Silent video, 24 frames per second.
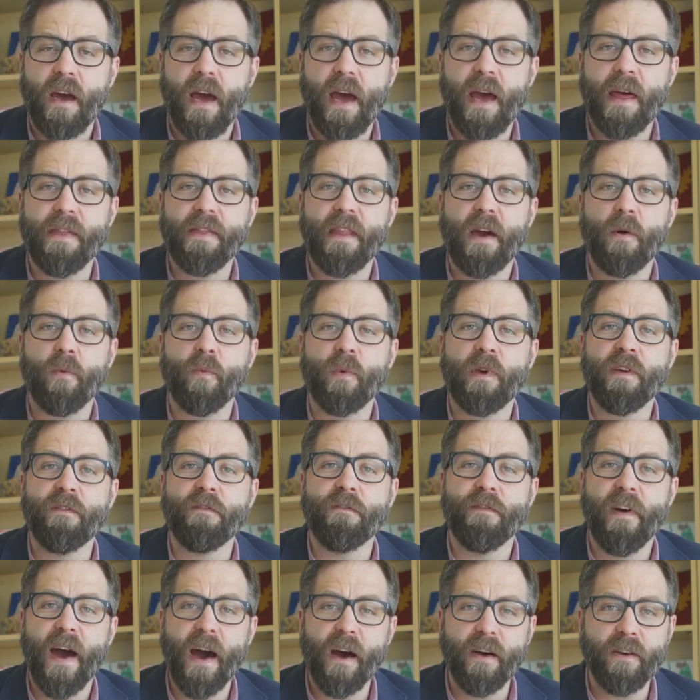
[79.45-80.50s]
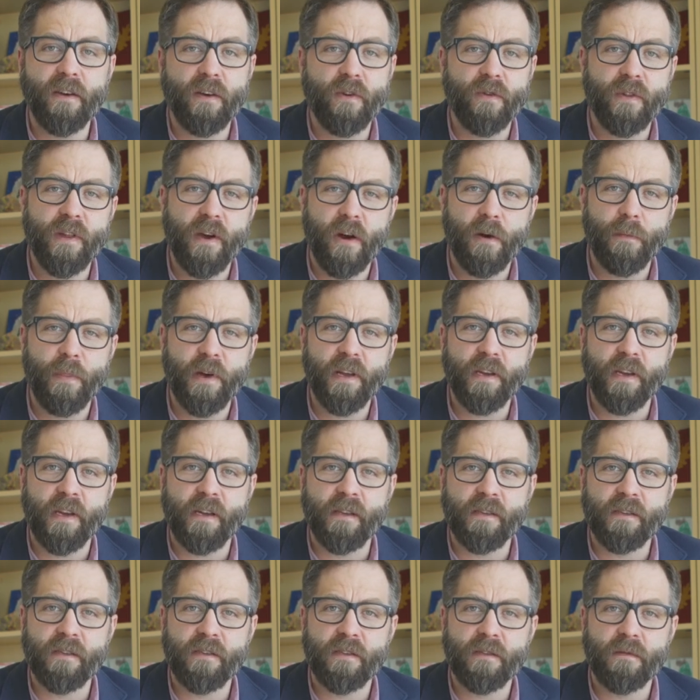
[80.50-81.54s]
and that we value their
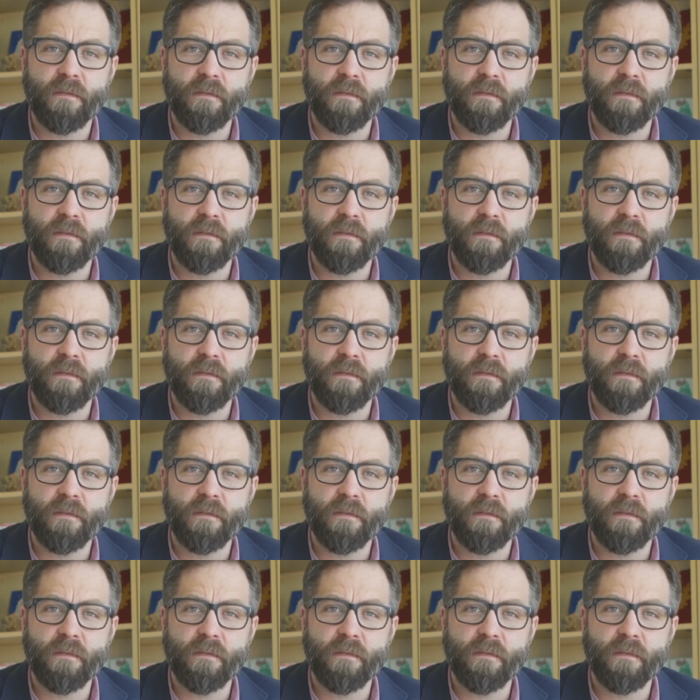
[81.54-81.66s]
opinions.